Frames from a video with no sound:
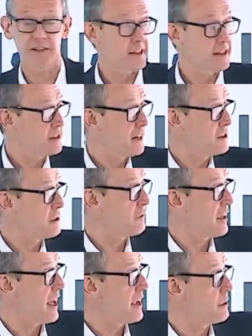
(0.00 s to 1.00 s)
to the intensive
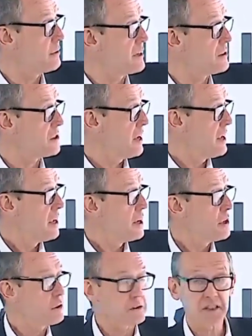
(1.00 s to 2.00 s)
care units,
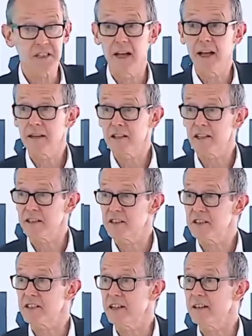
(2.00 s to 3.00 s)
your
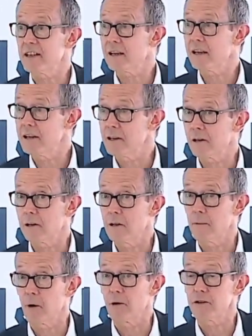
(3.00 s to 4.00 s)
scientists in the clinical
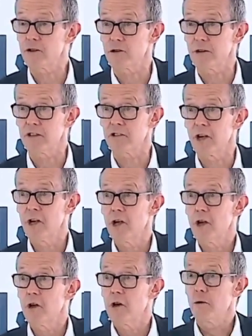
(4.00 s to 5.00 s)
laboratories
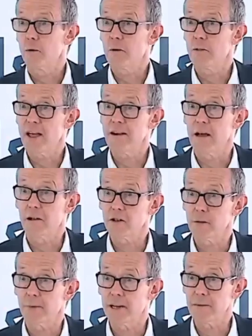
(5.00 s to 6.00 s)
who will then
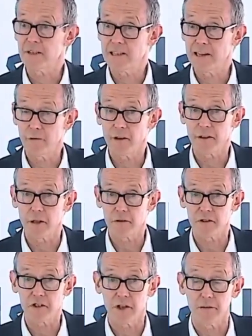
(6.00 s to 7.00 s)
ultimately be delivering
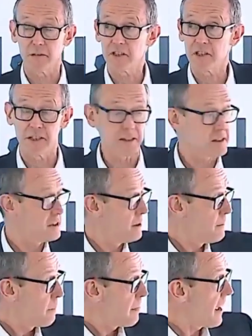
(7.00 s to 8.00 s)
those services,
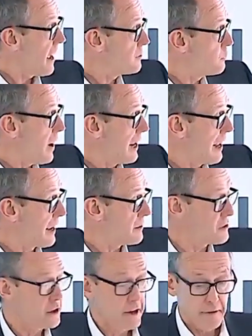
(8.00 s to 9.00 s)
as well
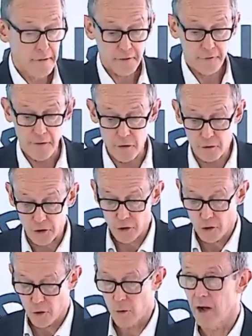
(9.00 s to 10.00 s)
as folk
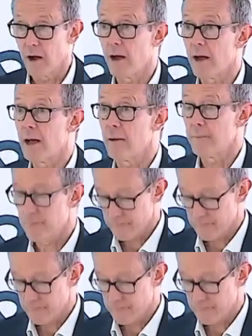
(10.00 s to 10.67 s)
who are